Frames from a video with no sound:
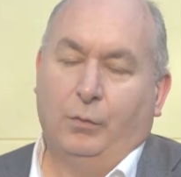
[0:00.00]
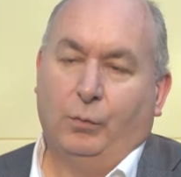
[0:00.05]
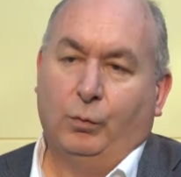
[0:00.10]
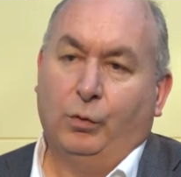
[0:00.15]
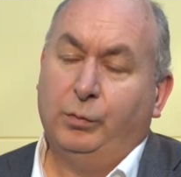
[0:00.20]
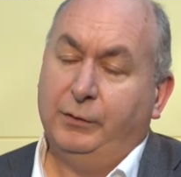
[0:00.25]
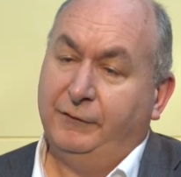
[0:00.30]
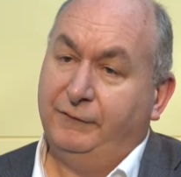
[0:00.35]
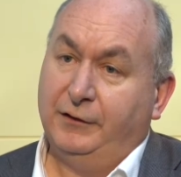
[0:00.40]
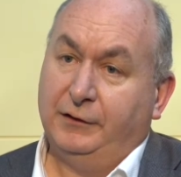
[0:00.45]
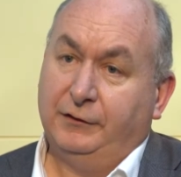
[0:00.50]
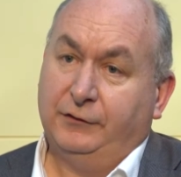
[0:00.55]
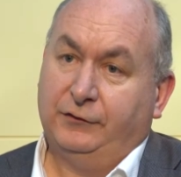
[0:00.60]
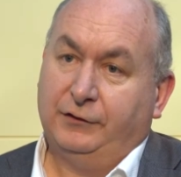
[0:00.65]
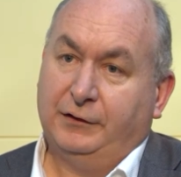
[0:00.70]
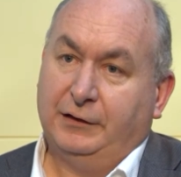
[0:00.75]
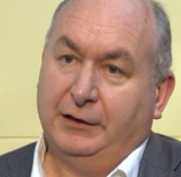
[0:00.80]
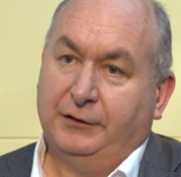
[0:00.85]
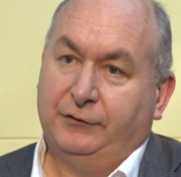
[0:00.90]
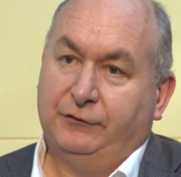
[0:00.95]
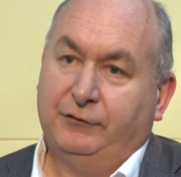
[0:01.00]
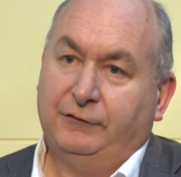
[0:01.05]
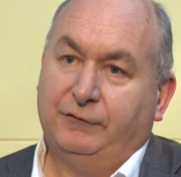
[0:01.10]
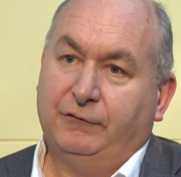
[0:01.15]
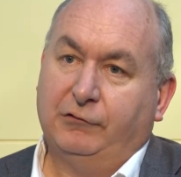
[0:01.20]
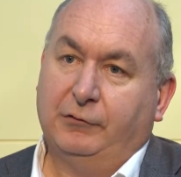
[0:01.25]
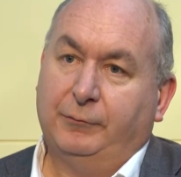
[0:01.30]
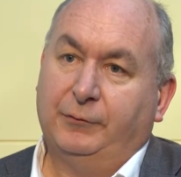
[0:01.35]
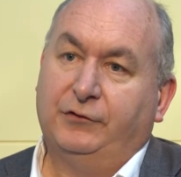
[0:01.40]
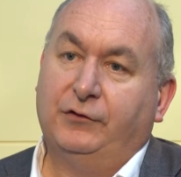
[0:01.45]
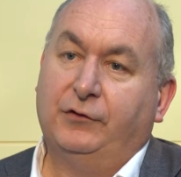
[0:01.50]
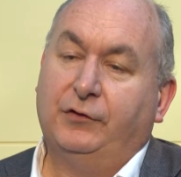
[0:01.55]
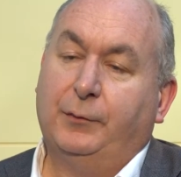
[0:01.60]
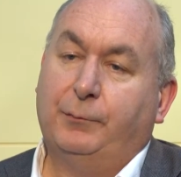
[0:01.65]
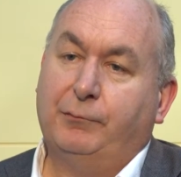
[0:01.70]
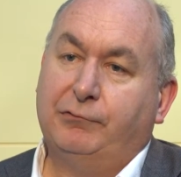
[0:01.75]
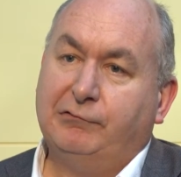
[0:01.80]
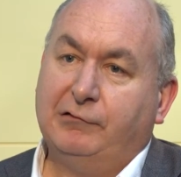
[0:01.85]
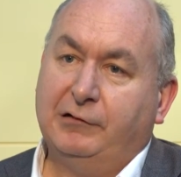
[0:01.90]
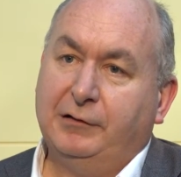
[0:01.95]
What we found as the Cloud Industry Forum is that the
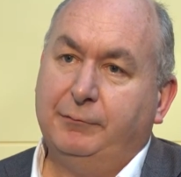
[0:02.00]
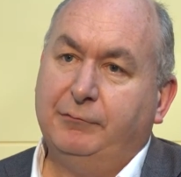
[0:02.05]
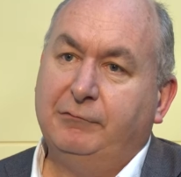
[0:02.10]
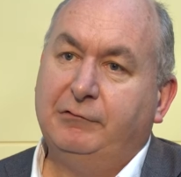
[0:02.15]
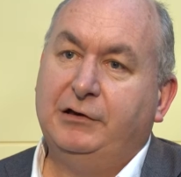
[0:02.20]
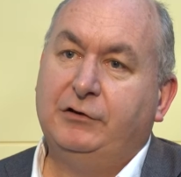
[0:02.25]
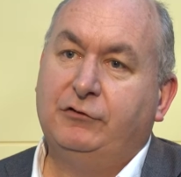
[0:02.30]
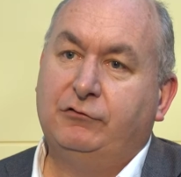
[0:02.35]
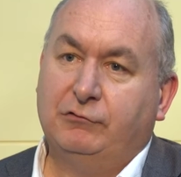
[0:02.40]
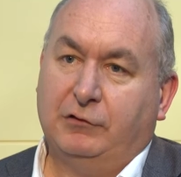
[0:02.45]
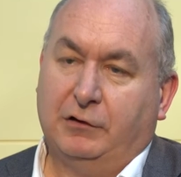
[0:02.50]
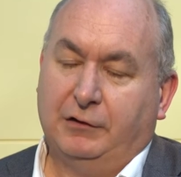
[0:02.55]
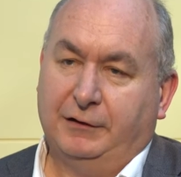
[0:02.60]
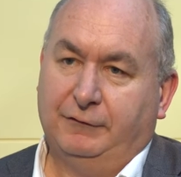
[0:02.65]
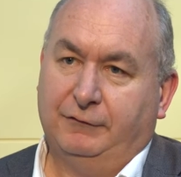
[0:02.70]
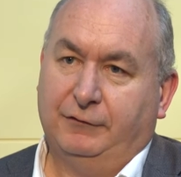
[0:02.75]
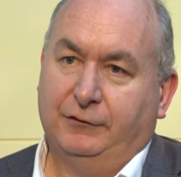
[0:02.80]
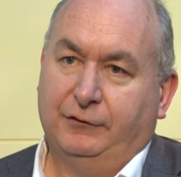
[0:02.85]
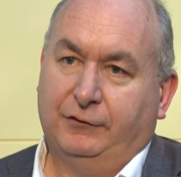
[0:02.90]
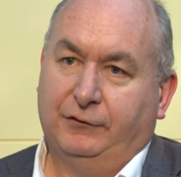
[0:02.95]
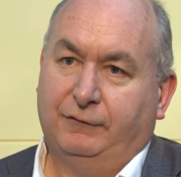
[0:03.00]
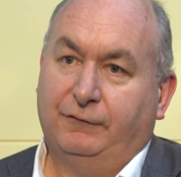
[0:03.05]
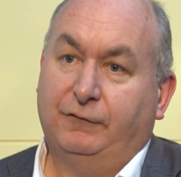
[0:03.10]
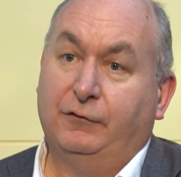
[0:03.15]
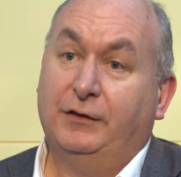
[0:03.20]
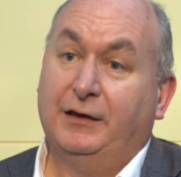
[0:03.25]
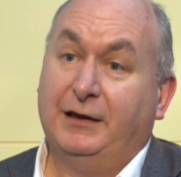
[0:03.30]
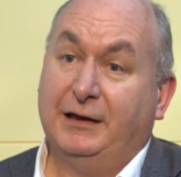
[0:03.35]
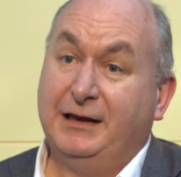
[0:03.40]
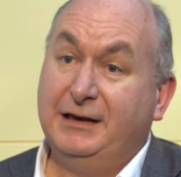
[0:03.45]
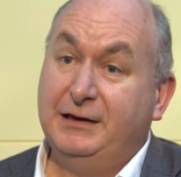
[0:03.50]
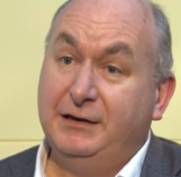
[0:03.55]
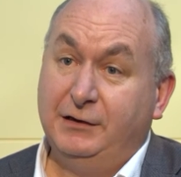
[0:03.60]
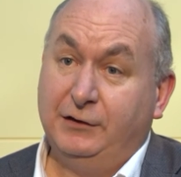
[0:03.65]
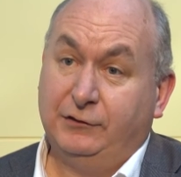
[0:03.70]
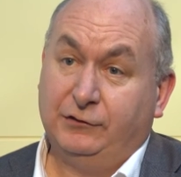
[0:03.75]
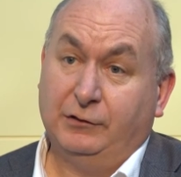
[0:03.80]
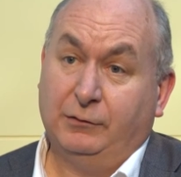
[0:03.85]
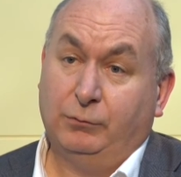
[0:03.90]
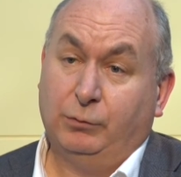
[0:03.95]
primary drivers for that
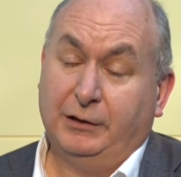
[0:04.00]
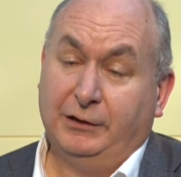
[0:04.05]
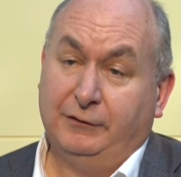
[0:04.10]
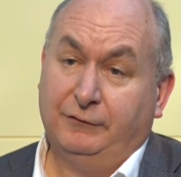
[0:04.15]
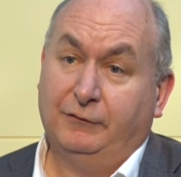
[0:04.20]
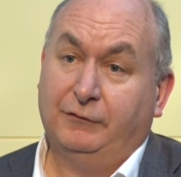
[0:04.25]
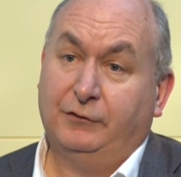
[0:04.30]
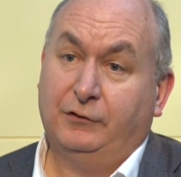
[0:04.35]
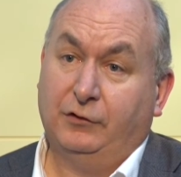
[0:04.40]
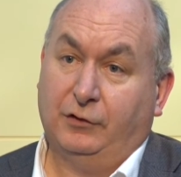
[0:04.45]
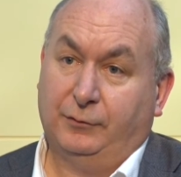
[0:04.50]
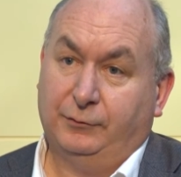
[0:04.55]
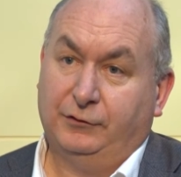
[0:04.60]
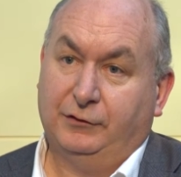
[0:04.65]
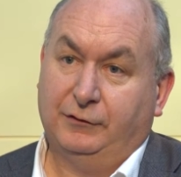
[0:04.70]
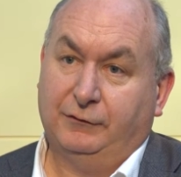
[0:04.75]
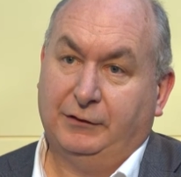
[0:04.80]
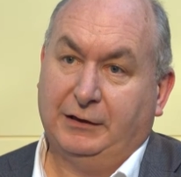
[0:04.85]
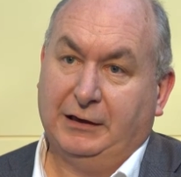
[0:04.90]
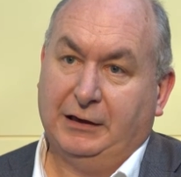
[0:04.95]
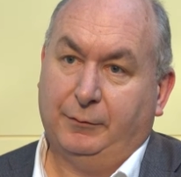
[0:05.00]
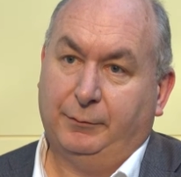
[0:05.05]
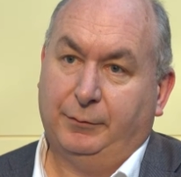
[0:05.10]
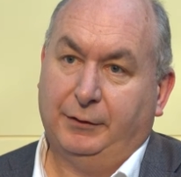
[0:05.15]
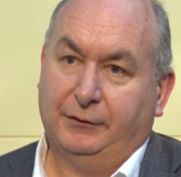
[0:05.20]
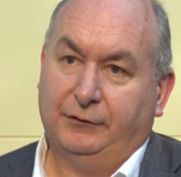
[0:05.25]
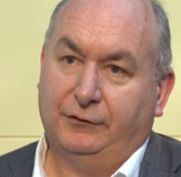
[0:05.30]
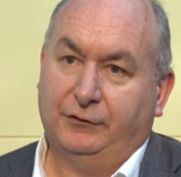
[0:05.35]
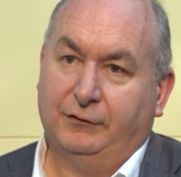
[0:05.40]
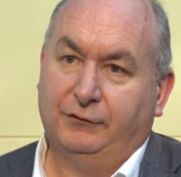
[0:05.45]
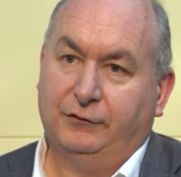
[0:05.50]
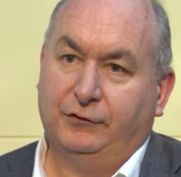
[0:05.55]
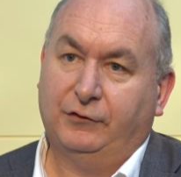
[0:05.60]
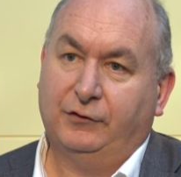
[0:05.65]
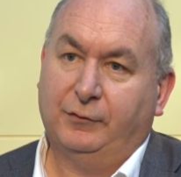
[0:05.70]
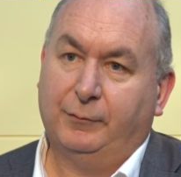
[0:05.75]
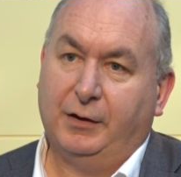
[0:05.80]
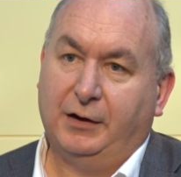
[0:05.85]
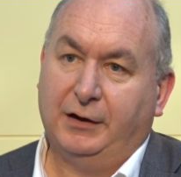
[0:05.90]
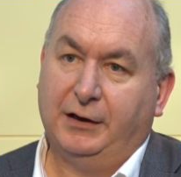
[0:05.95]
initial wave of adoption of cloud-based services
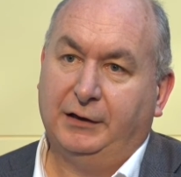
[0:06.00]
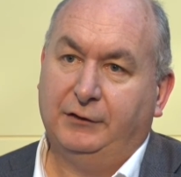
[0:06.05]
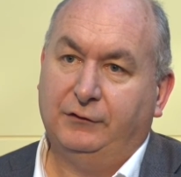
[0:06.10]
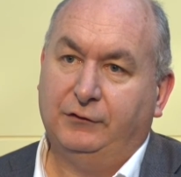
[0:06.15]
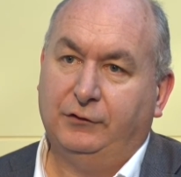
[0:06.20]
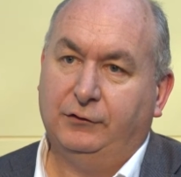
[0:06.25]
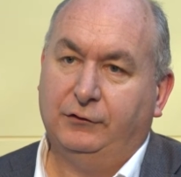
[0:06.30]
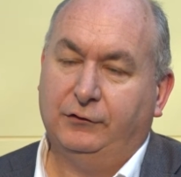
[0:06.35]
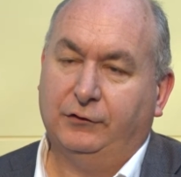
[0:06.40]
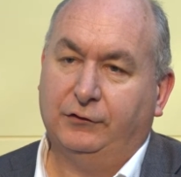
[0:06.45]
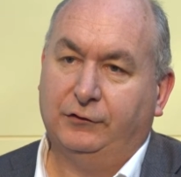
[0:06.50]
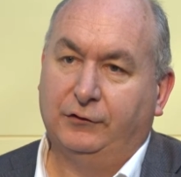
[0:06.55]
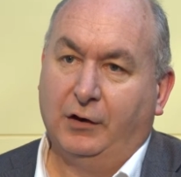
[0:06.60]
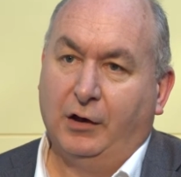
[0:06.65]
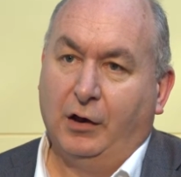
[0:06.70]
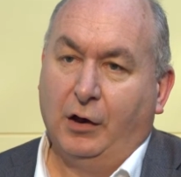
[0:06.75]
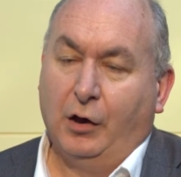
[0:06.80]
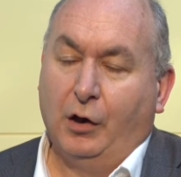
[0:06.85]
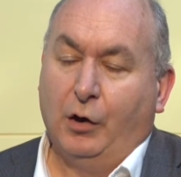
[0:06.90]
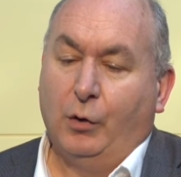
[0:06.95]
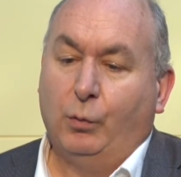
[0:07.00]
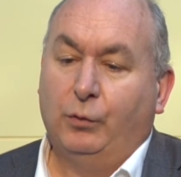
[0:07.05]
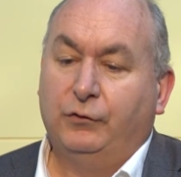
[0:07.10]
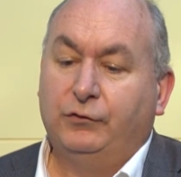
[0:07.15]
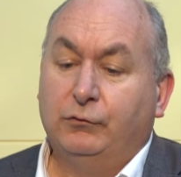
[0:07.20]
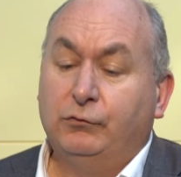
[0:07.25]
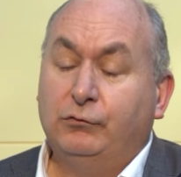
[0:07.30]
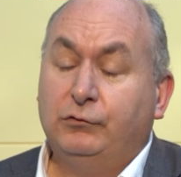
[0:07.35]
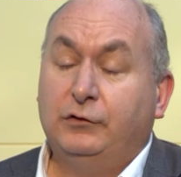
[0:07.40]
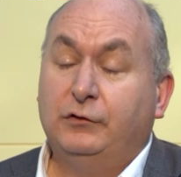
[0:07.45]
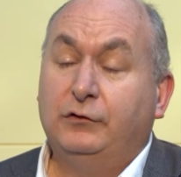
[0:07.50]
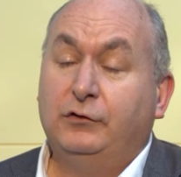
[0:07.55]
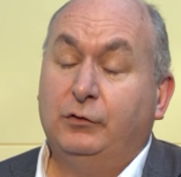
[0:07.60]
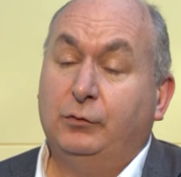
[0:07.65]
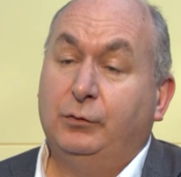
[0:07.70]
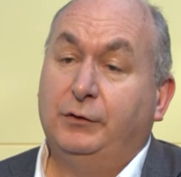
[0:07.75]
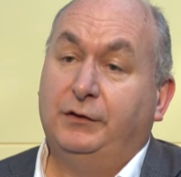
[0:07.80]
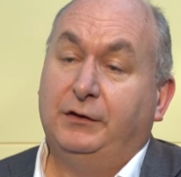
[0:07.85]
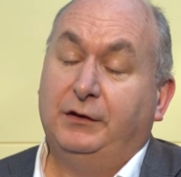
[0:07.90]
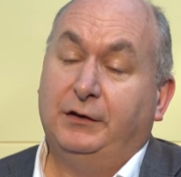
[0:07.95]
among end users was all to do
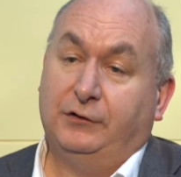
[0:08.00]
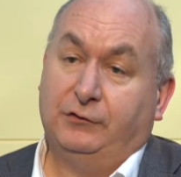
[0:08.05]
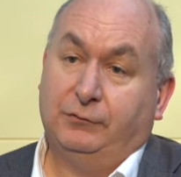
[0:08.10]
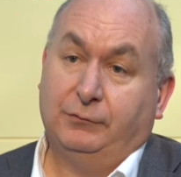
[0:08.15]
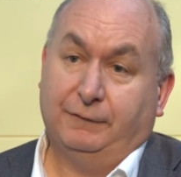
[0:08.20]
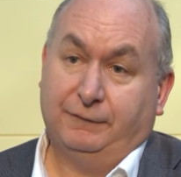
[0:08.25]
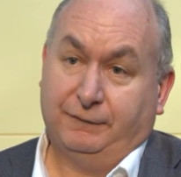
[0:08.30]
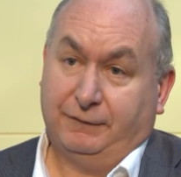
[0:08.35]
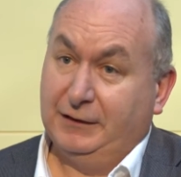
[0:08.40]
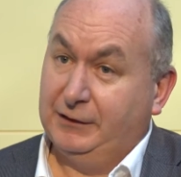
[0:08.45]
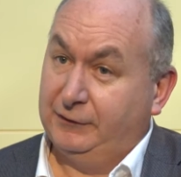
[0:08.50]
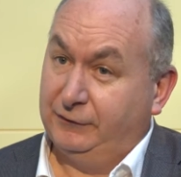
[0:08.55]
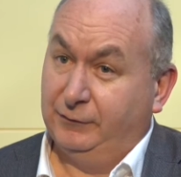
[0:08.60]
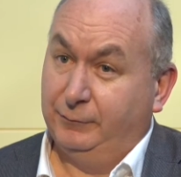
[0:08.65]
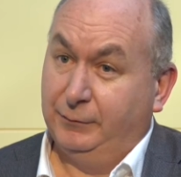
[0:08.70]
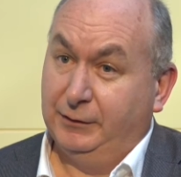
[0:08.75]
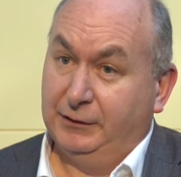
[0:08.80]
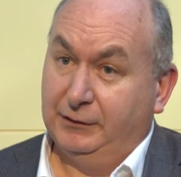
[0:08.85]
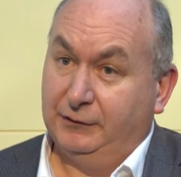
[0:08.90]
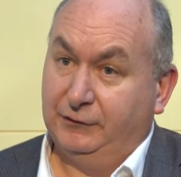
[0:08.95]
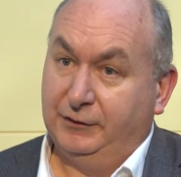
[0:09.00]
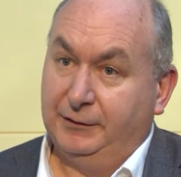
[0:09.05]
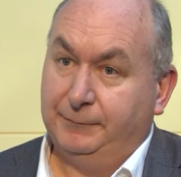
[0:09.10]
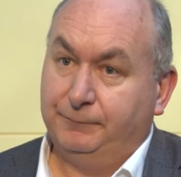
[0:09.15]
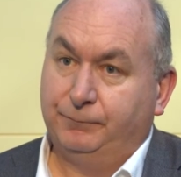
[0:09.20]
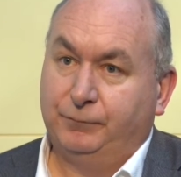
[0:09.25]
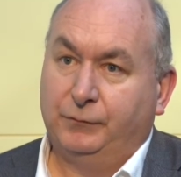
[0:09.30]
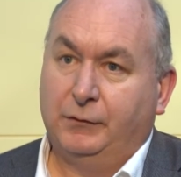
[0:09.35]
with the issue of flexibility.